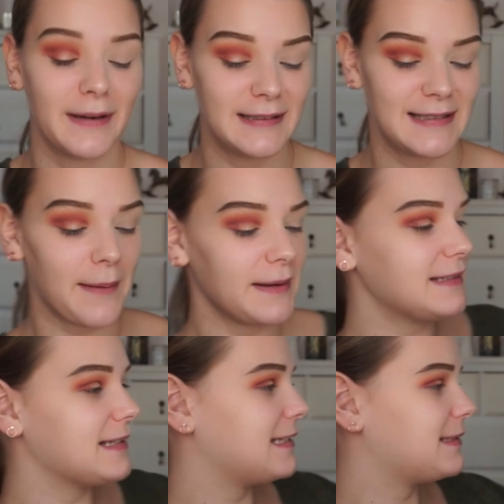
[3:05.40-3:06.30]
going to dab
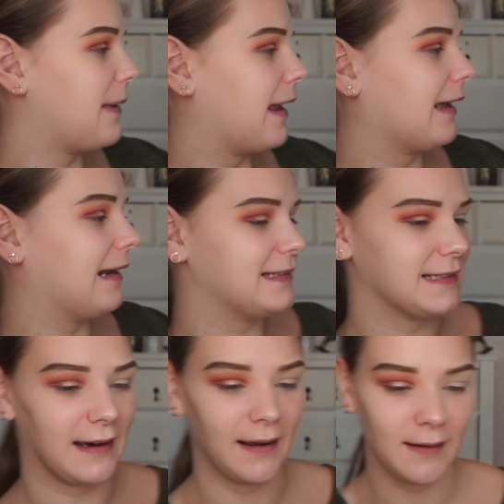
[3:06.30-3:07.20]
into this pink
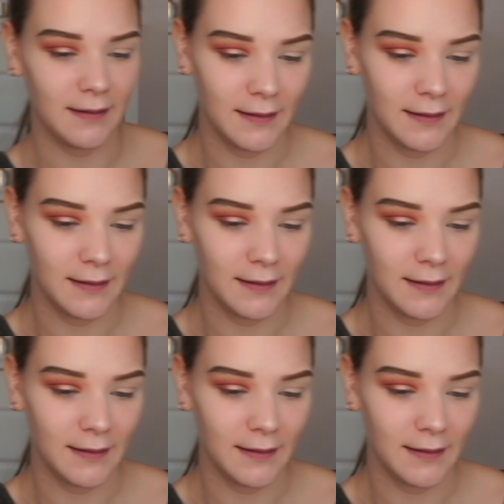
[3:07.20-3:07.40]
glitter